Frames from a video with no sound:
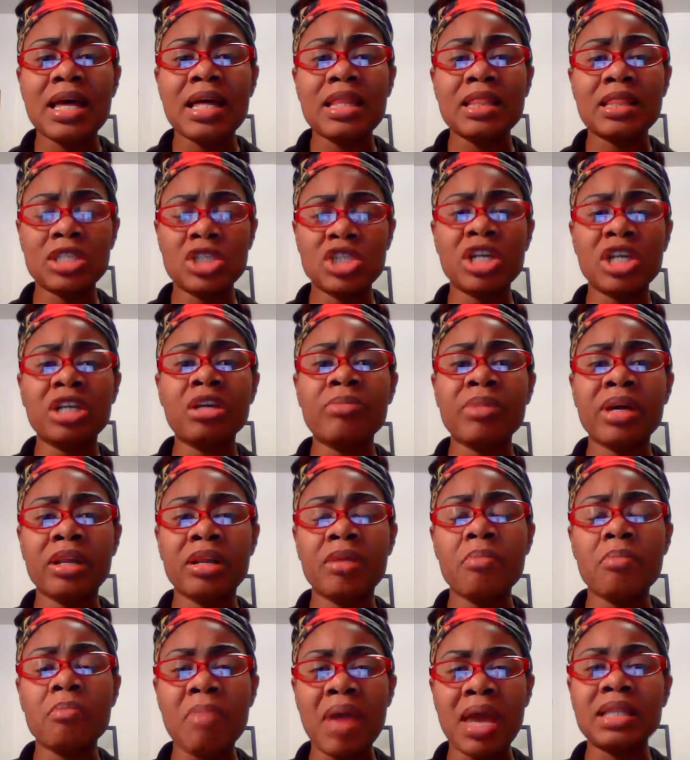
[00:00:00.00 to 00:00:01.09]
the
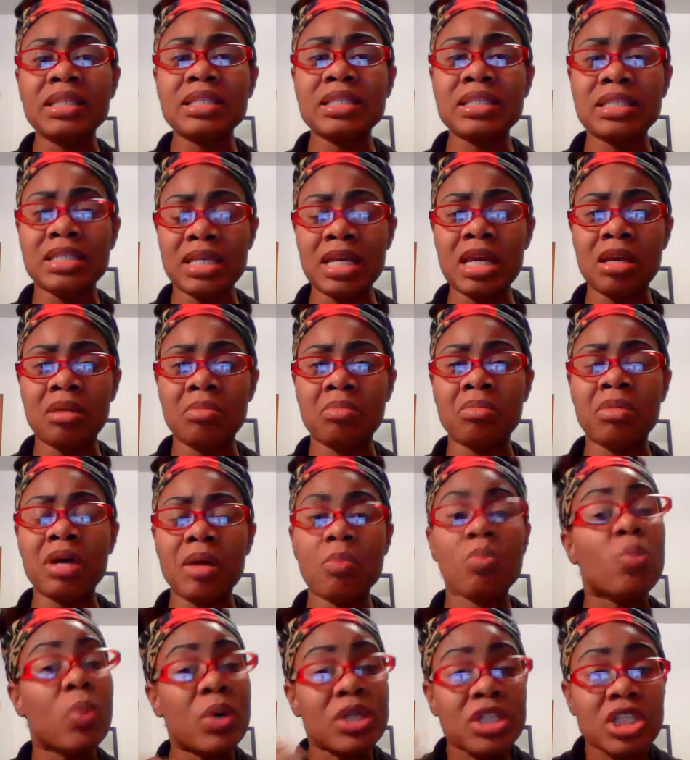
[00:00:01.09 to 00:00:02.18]
gentleman made it seem,
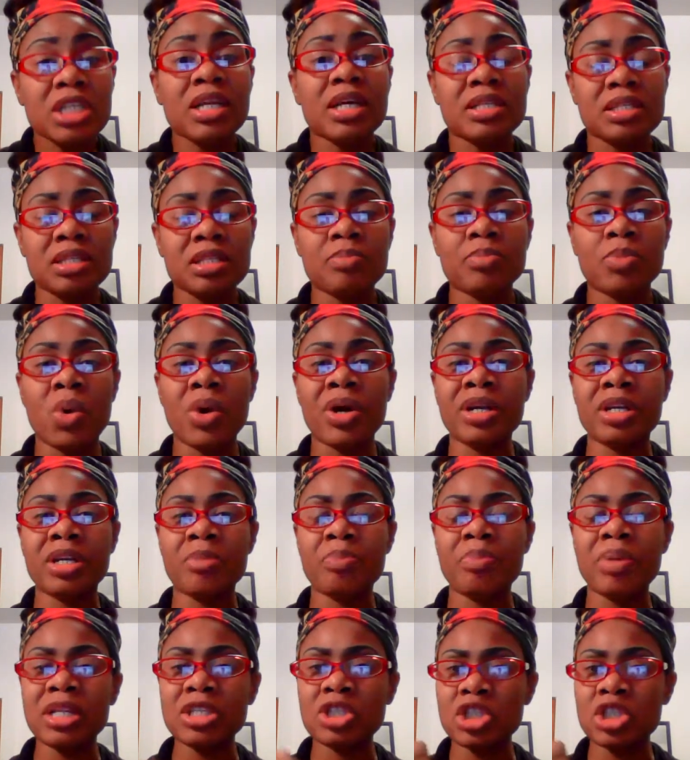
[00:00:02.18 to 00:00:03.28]
which it is important,
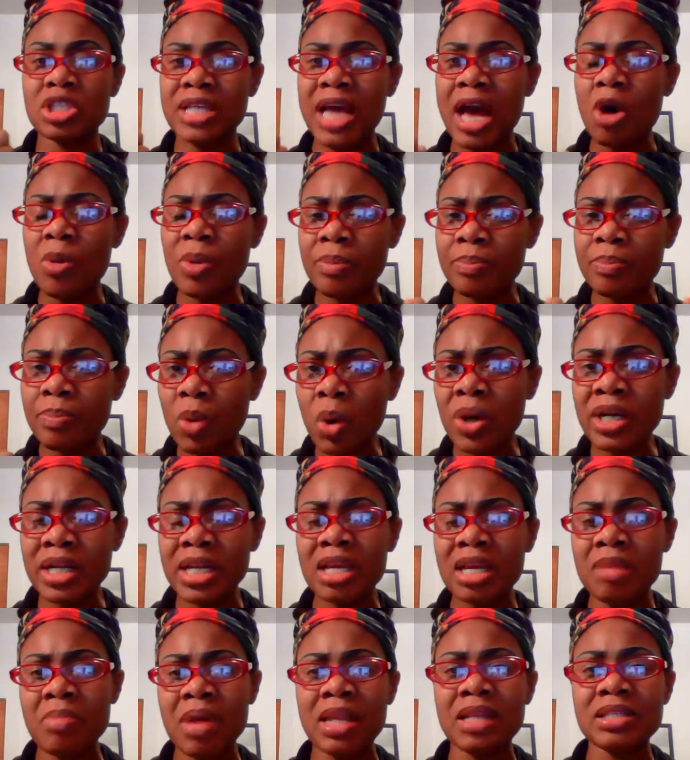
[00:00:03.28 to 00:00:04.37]
but just how important
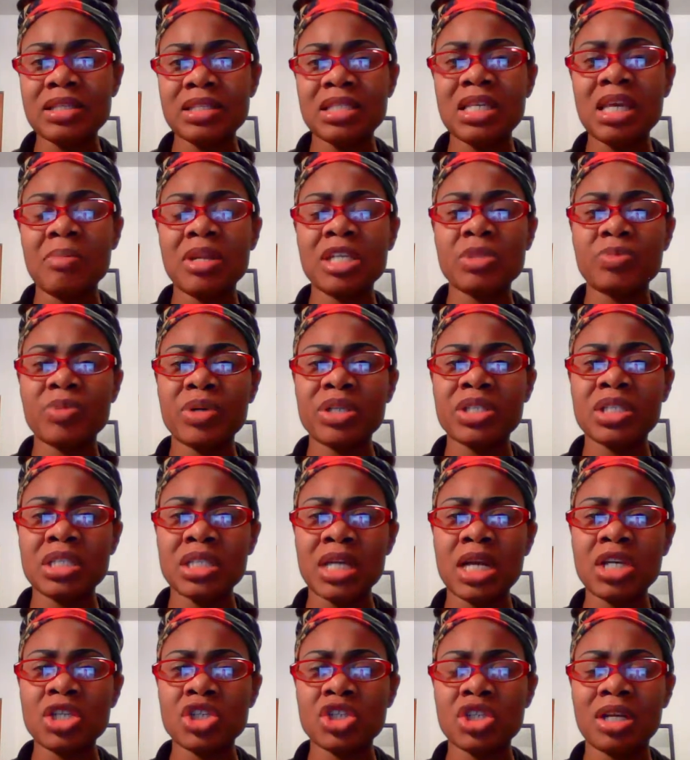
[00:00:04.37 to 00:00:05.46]
he made it seem in his
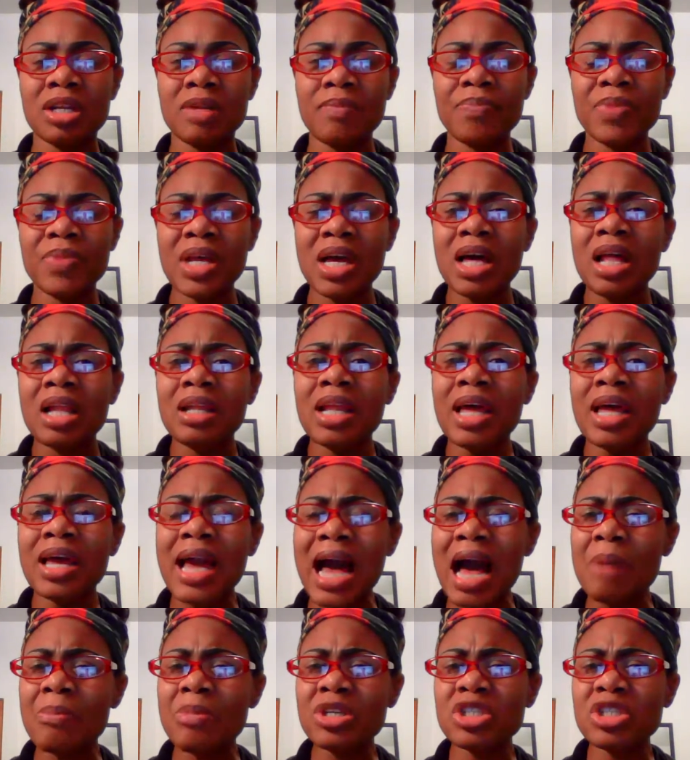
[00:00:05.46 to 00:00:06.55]
presentation. Like,
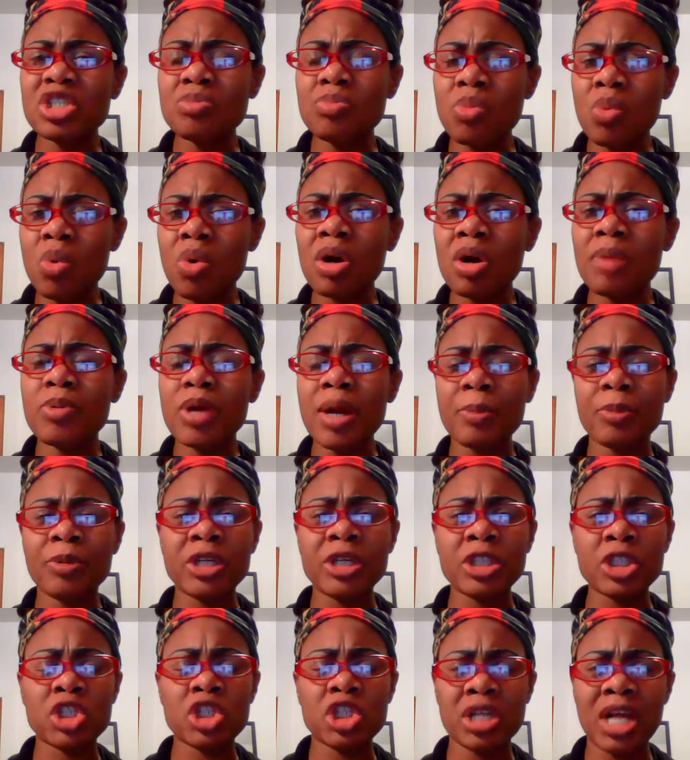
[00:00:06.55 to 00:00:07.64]
how much more
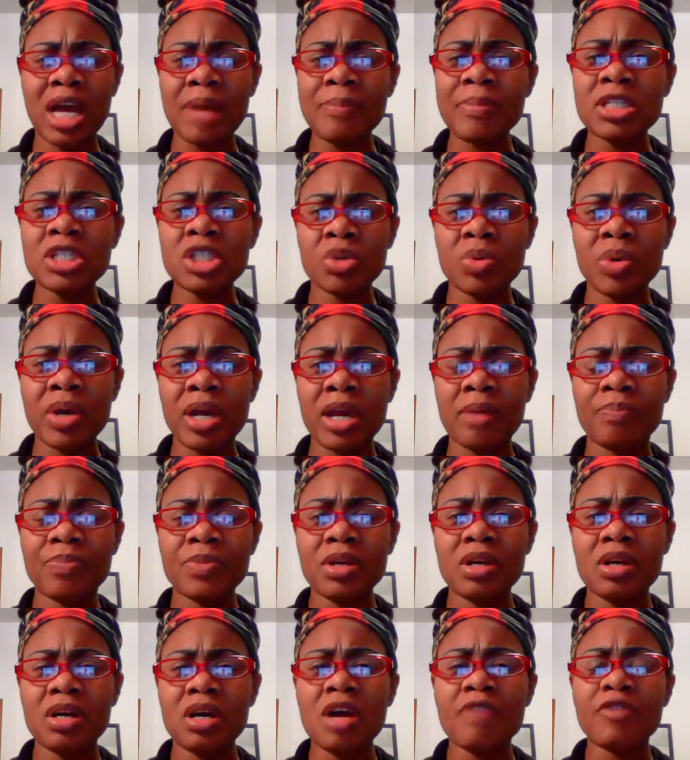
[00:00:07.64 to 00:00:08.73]
preparation should I be doing
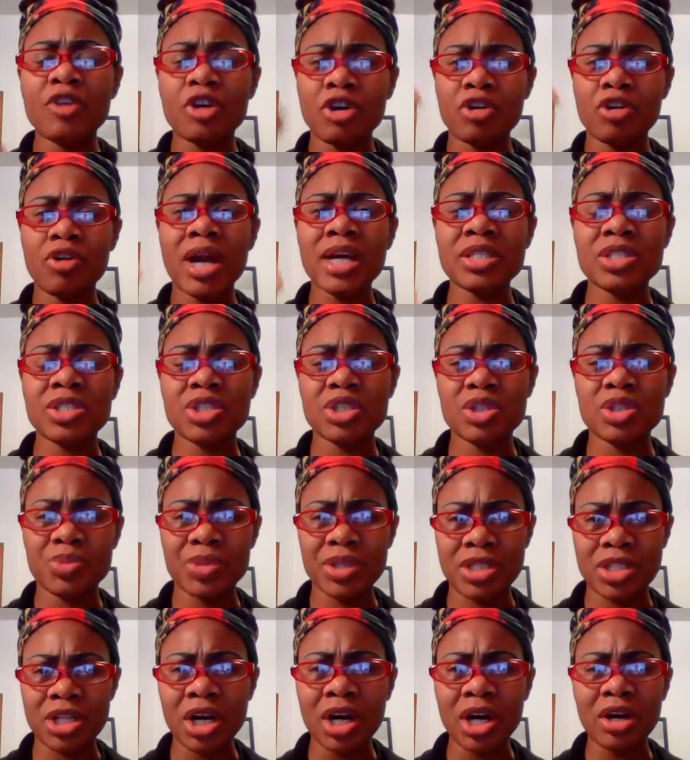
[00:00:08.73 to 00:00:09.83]
for Christ's
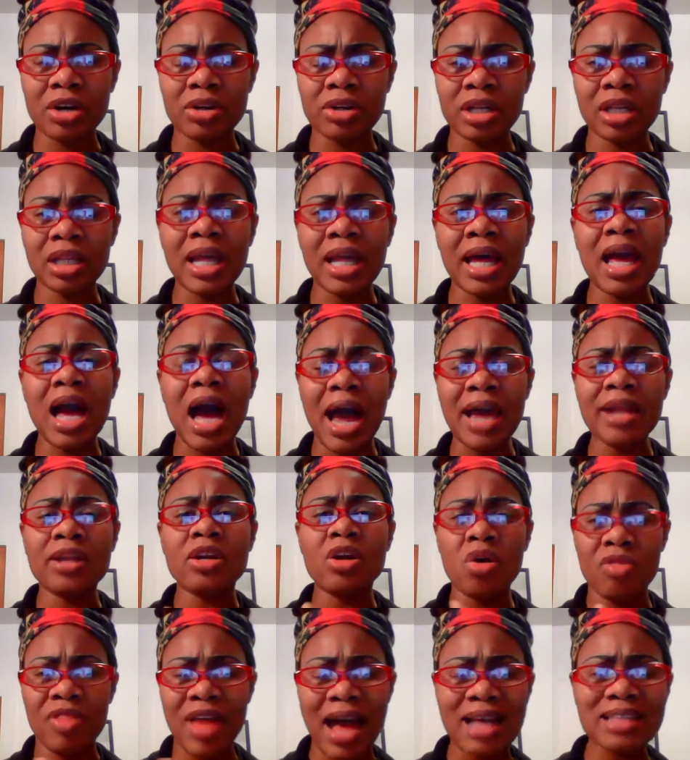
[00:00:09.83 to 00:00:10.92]
return? Like, I
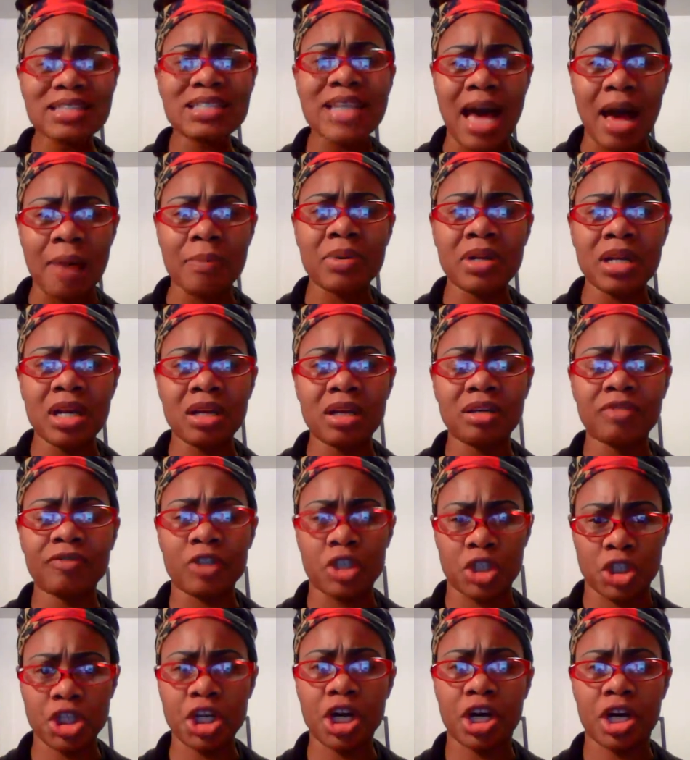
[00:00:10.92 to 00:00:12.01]
know that's happening
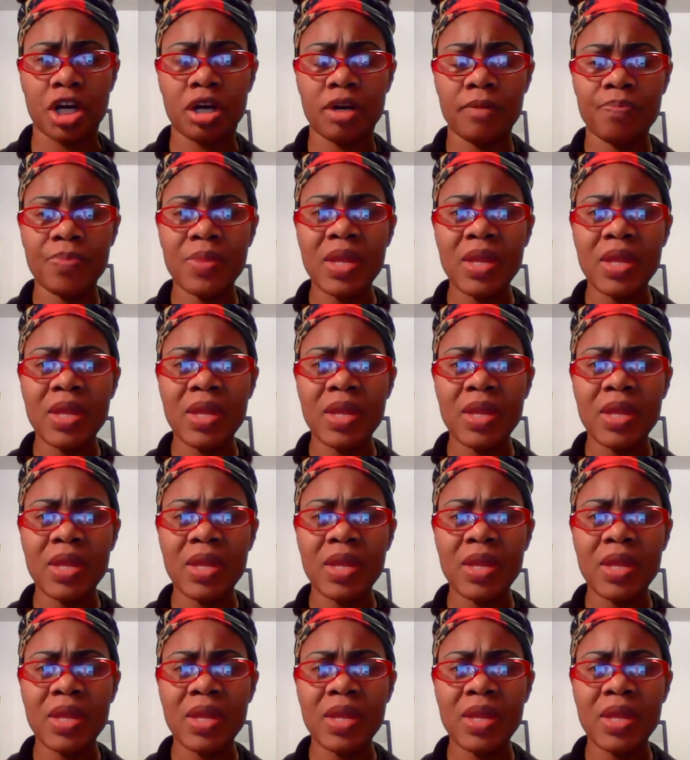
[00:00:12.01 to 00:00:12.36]
for sure.